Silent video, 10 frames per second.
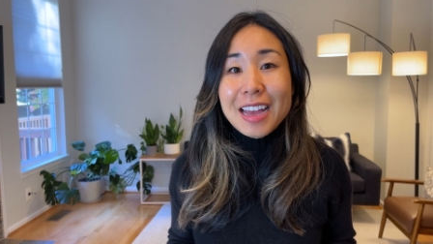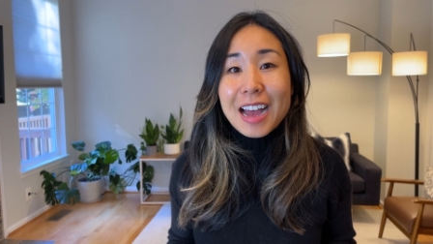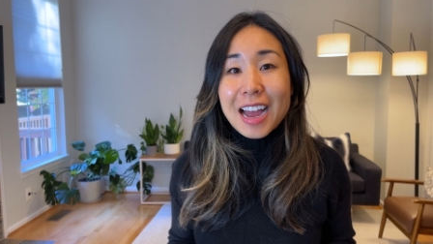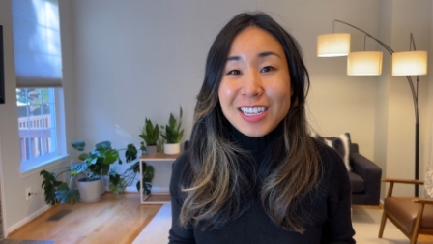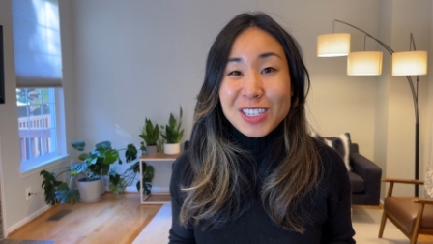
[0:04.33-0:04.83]

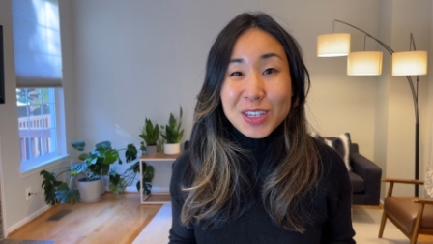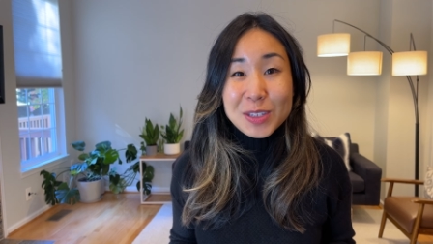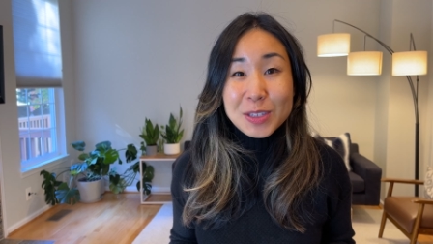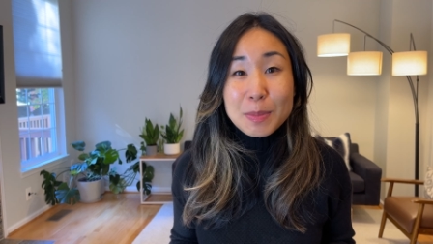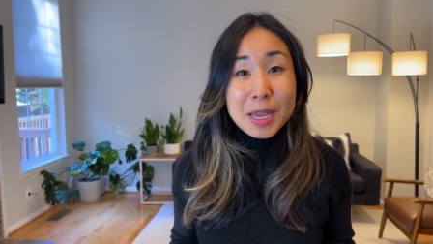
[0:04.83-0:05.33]
I
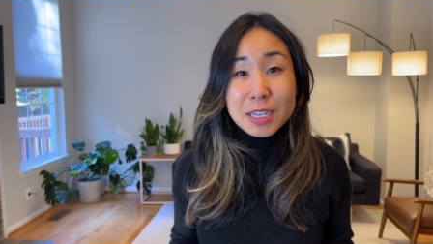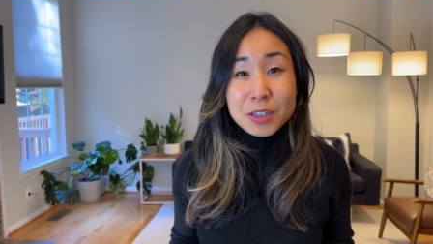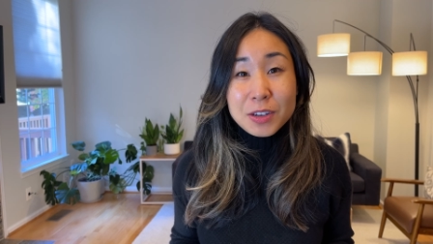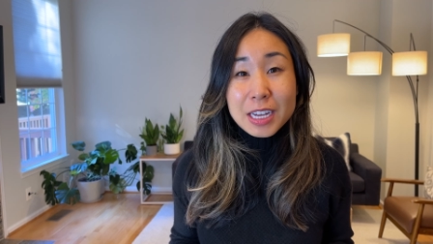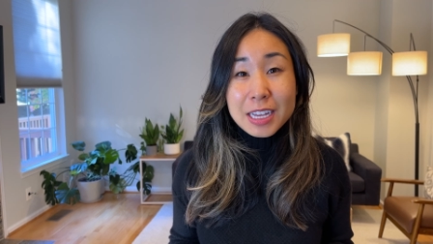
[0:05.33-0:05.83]
chose to
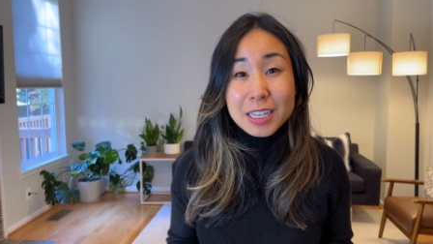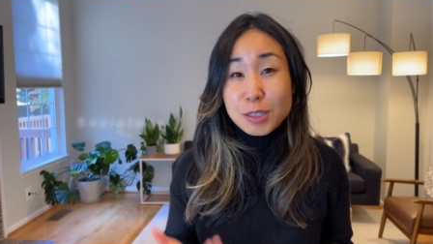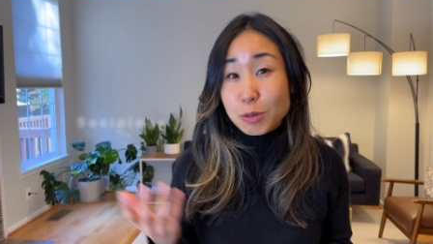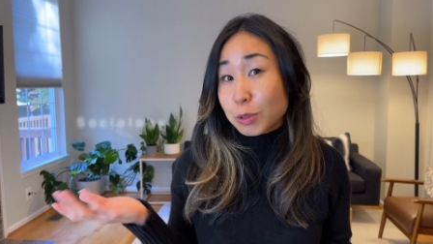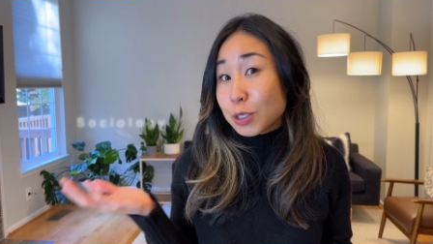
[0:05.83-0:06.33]
major in
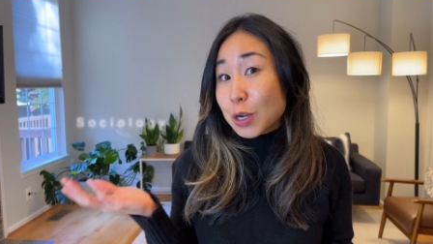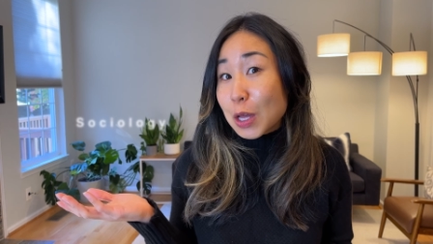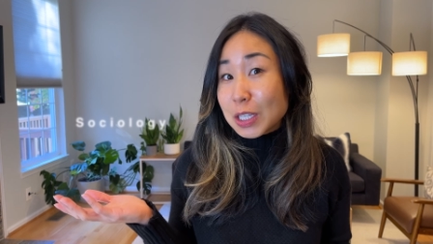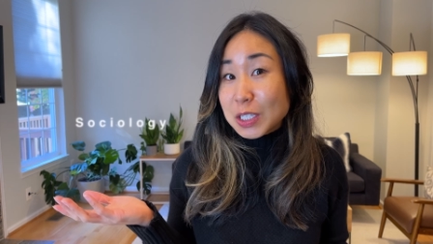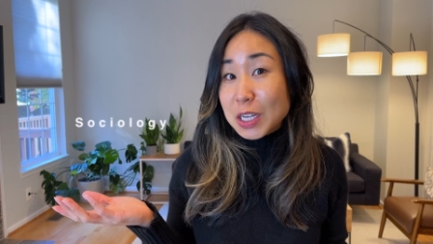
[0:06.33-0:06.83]

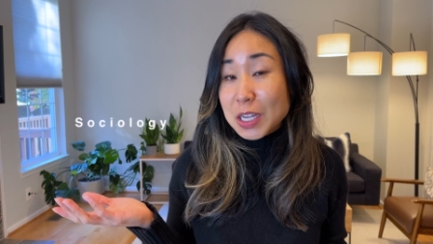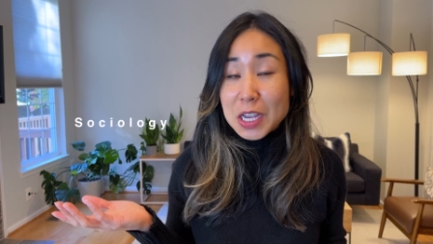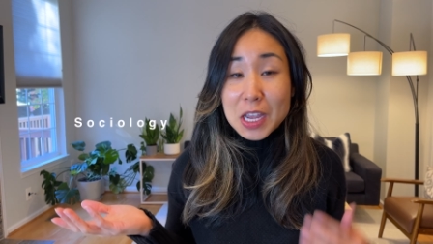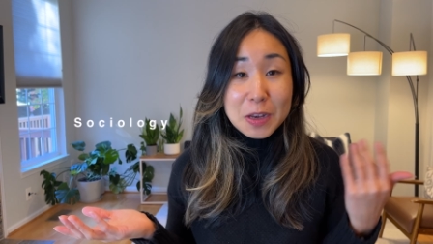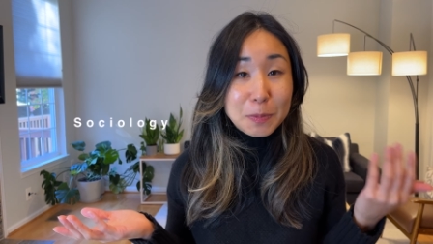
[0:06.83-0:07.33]

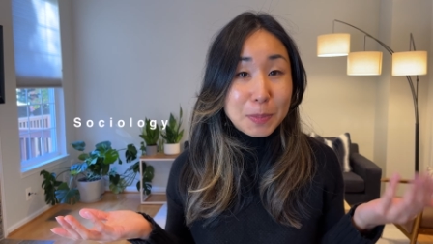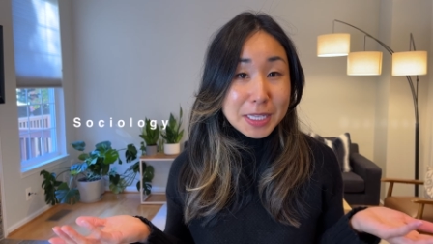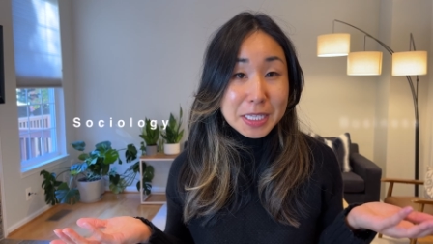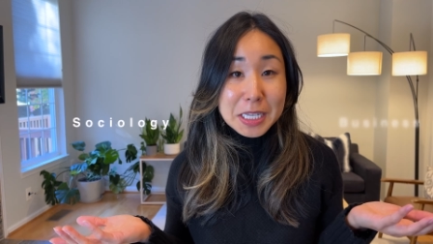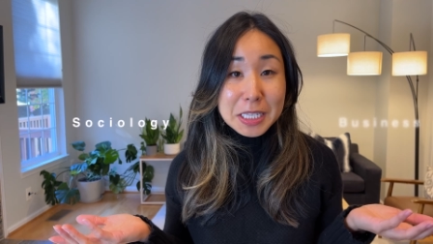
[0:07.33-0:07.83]
sociology and
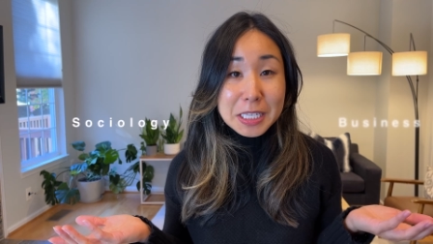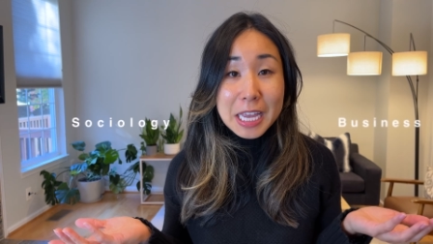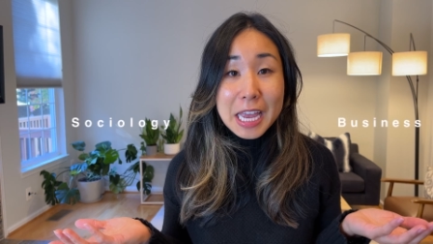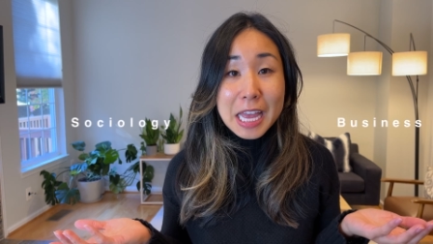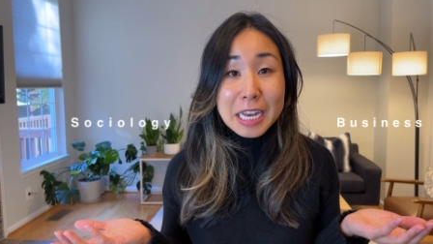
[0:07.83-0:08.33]
business
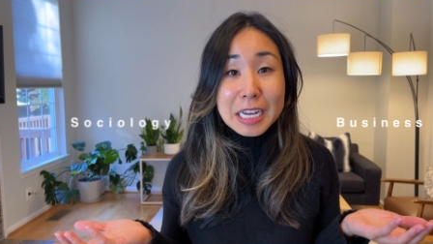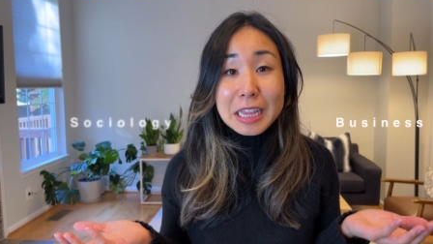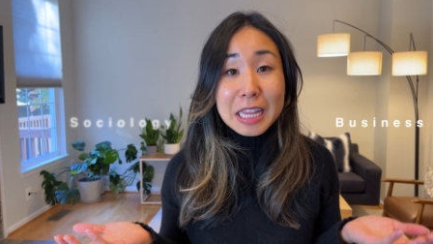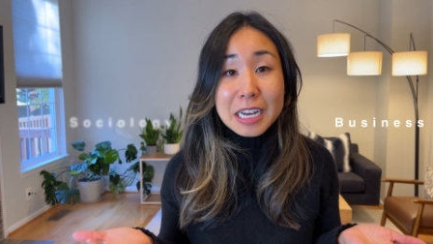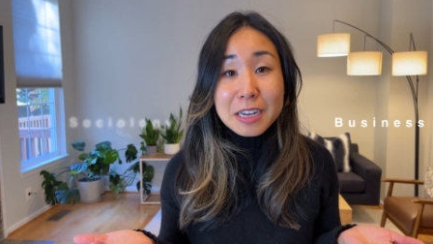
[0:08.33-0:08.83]
and
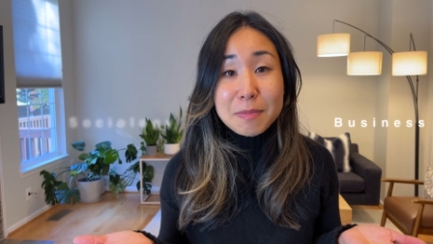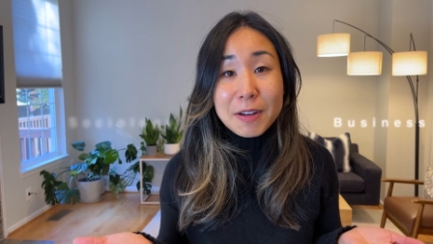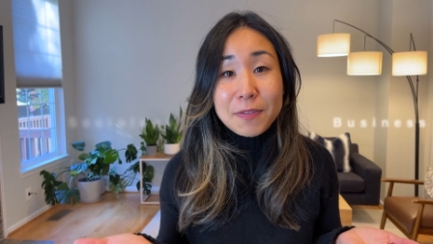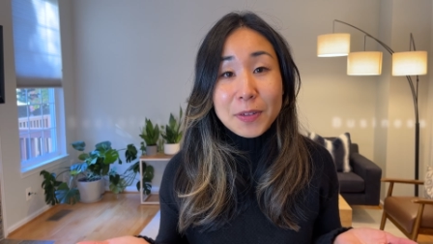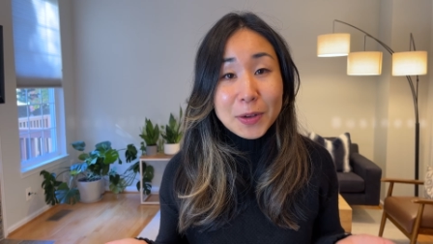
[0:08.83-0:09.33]
landed
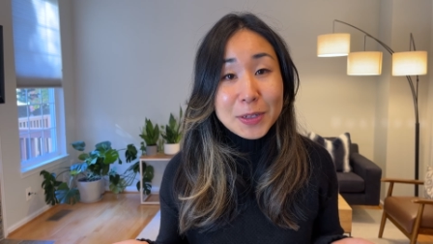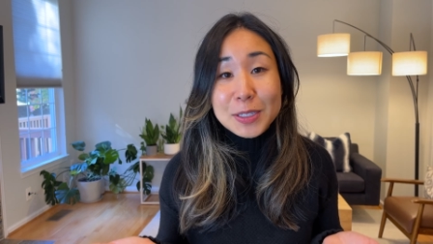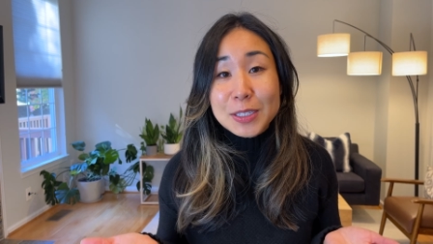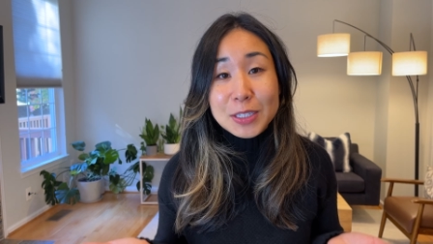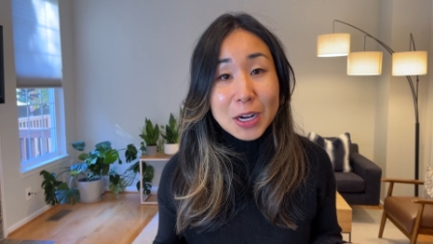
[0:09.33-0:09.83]
my
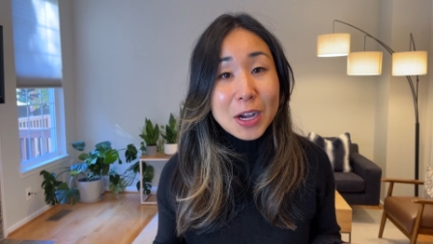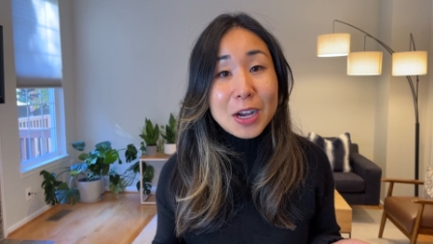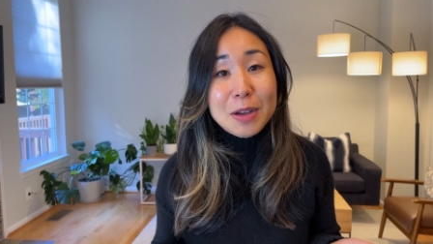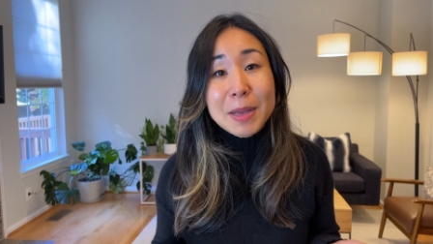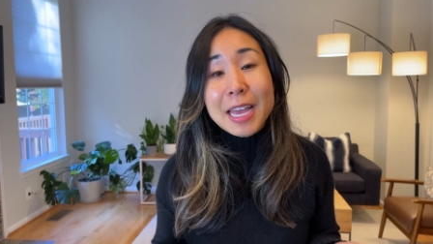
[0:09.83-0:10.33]
first
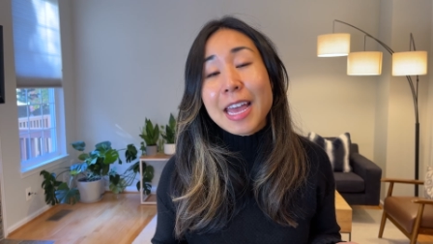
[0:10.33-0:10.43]
job